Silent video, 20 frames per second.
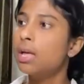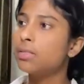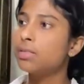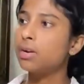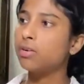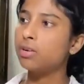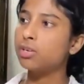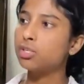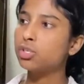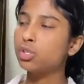
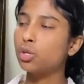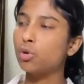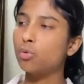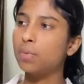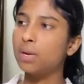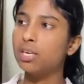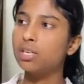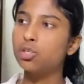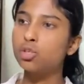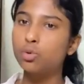There are so
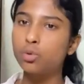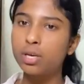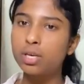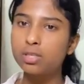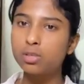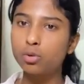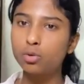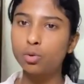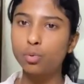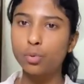many
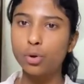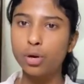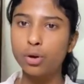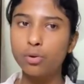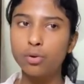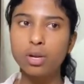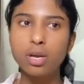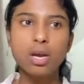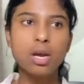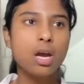trees on the
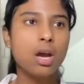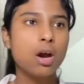road.